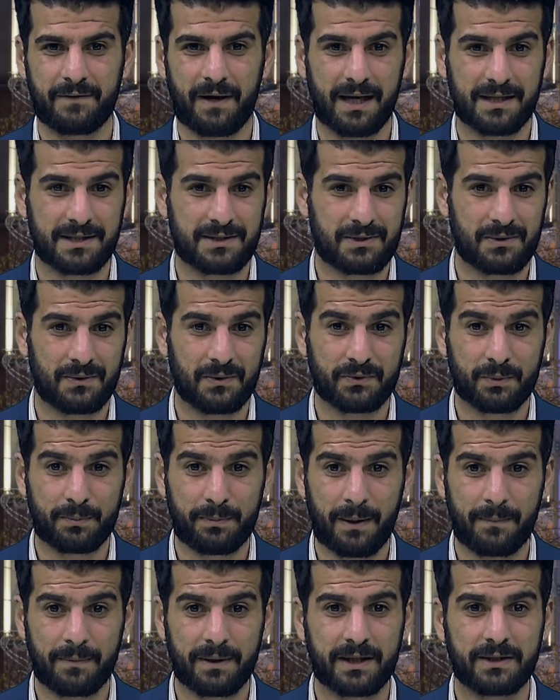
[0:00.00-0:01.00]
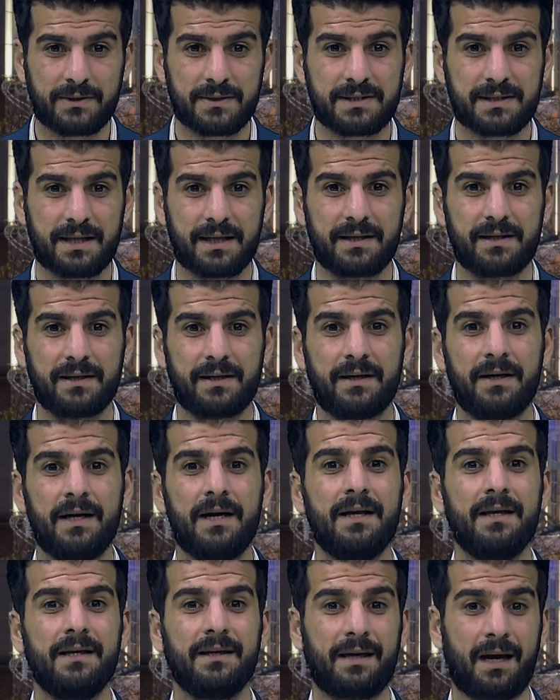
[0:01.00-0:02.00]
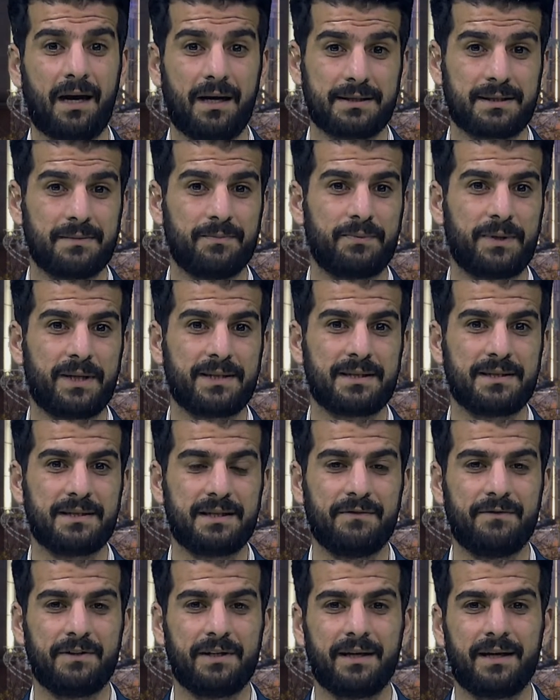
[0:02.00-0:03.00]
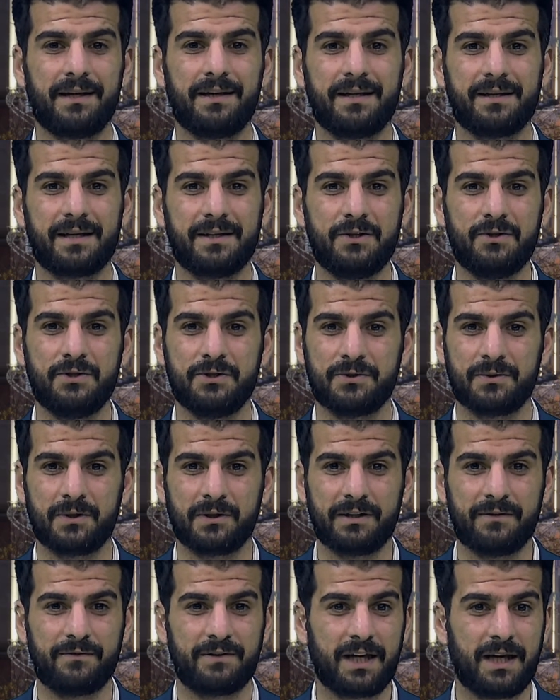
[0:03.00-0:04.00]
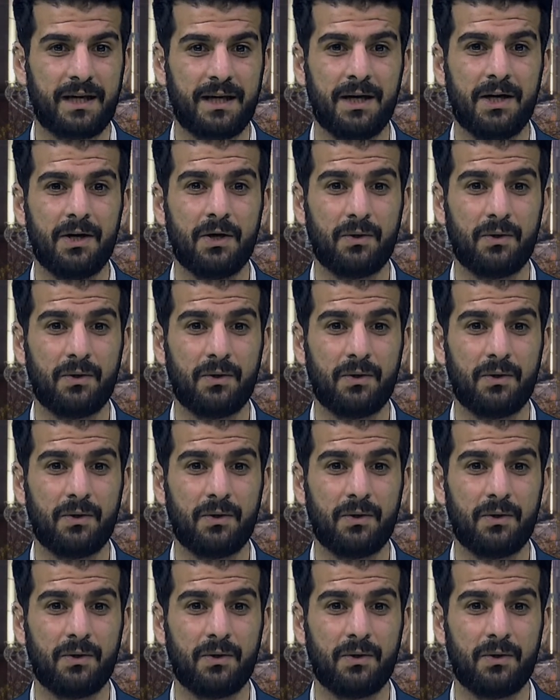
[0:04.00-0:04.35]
has told the public to send their cards and presents even earlier than usual if they